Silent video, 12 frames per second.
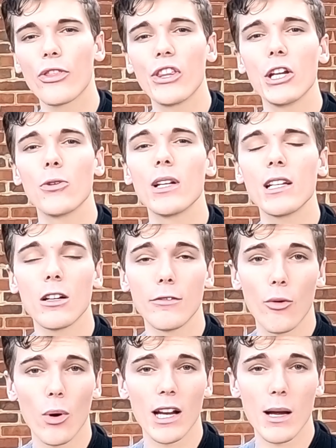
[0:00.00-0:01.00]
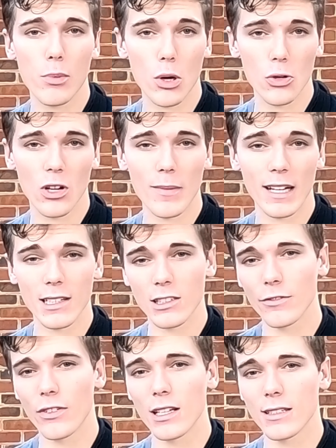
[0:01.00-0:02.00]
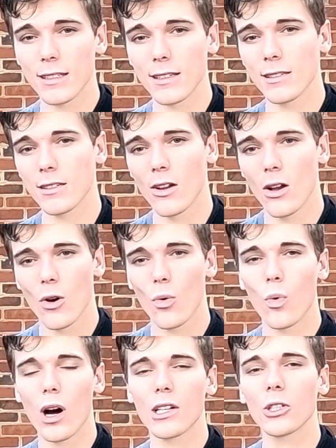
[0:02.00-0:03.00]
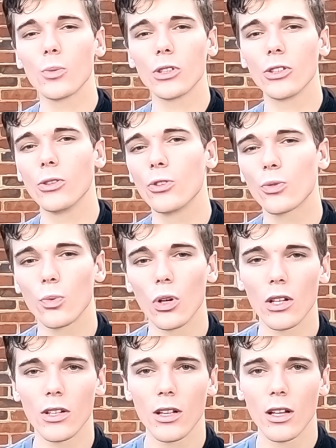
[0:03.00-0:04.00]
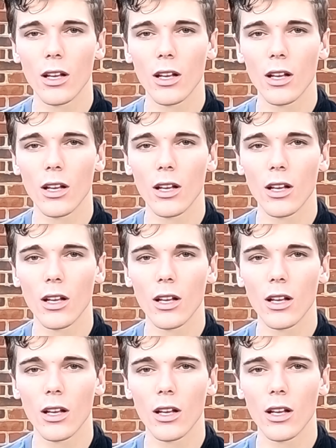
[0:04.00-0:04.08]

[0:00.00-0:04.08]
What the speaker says: theory of what a programming interface is, why you would use one,